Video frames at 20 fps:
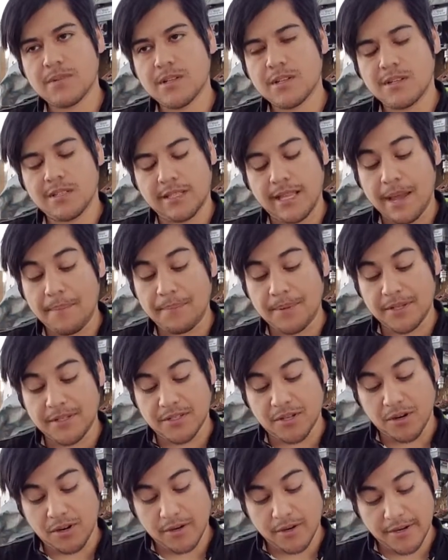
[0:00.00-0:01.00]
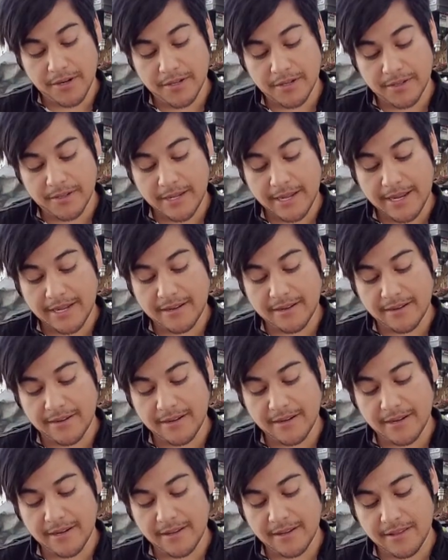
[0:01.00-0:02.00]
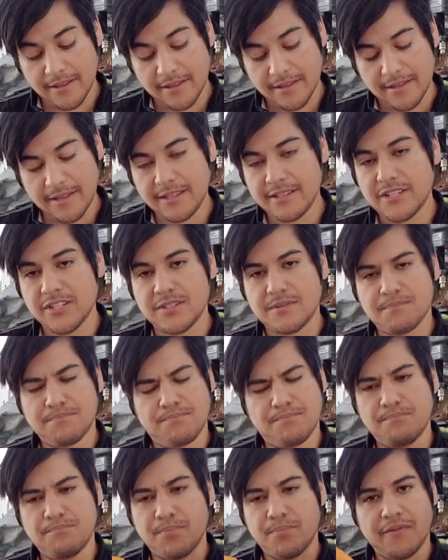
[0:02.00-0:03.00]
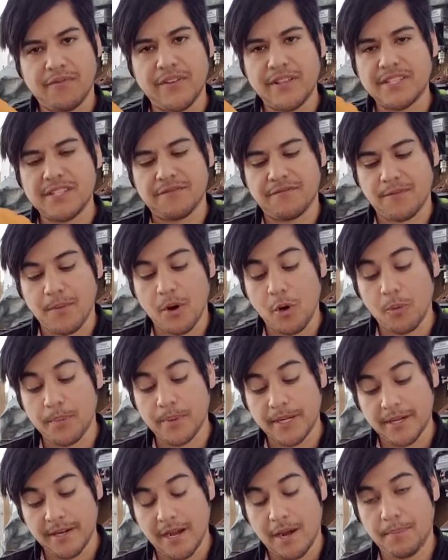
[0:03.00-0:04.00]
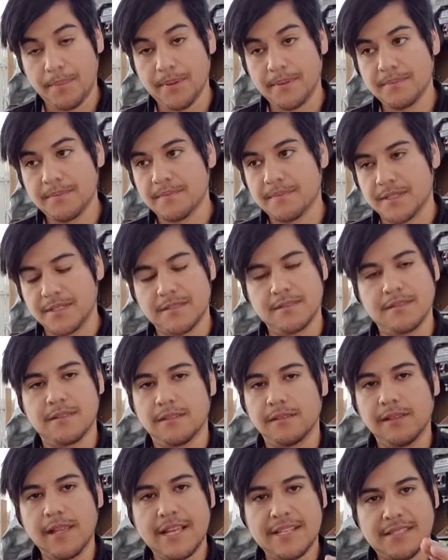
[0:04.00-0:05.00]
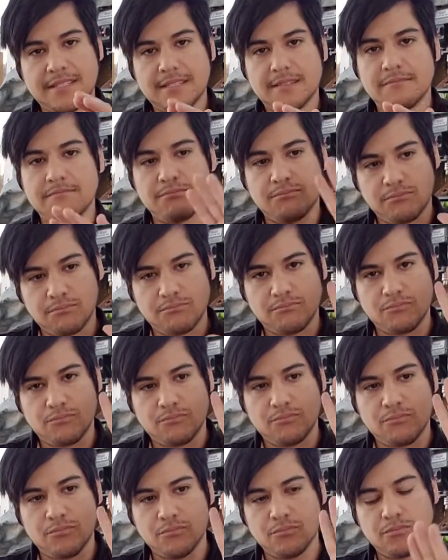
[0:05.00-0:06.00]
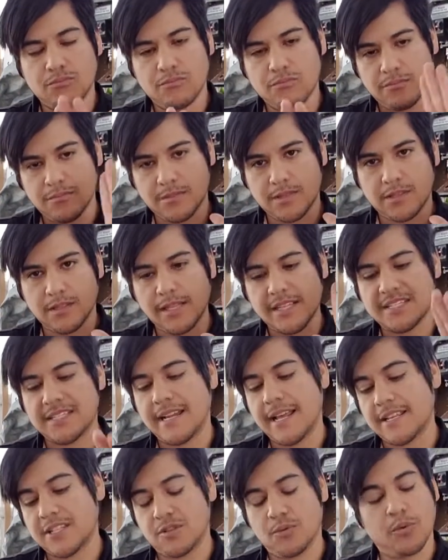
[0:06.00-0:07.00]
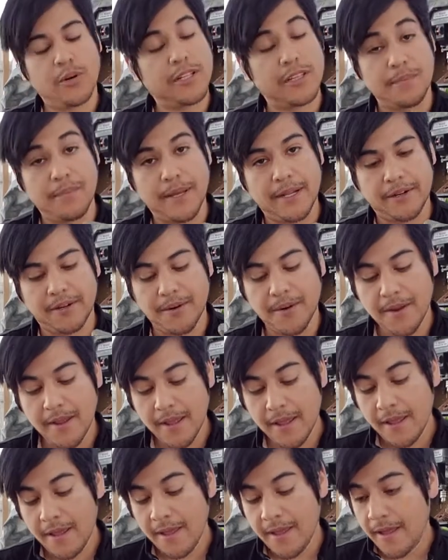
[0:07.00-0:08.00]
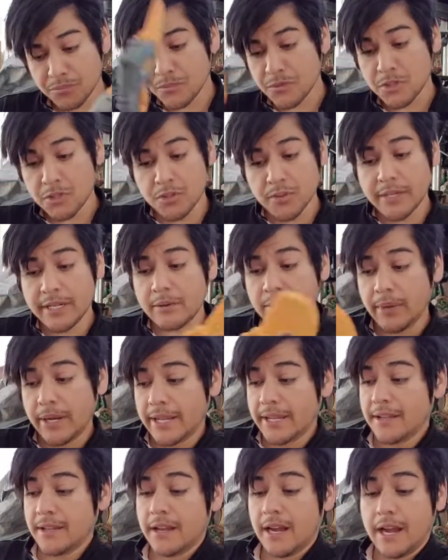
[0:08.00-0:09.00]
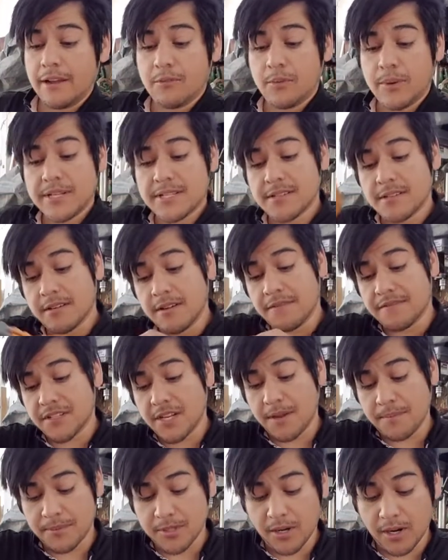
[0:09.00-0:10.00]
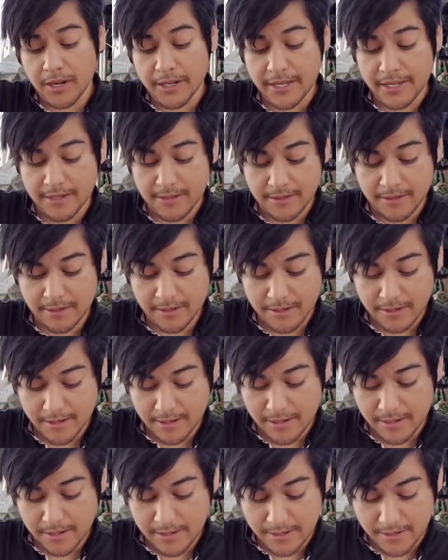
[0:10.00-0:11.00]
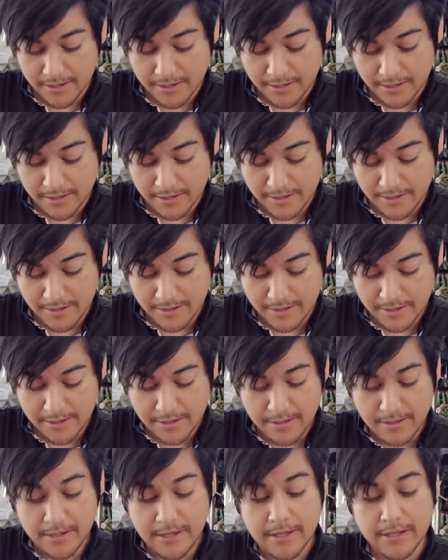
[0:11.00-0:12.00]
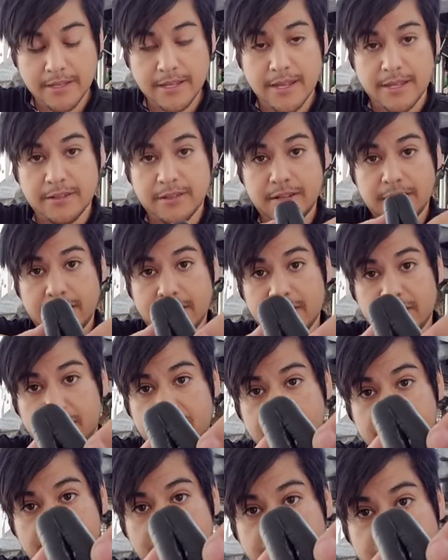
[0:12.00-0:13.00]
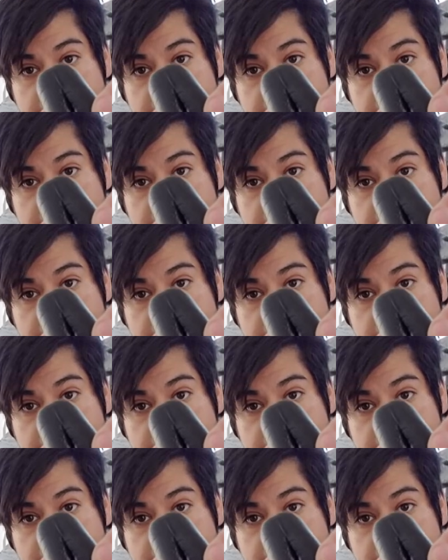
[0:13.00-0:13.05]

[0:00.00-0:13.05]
clamp it as hard. And it just prevents it from opening up. Because the less, the less it has to work, the better. So anyway, I've wasted enough time talking. Uh, yeah, you can actually see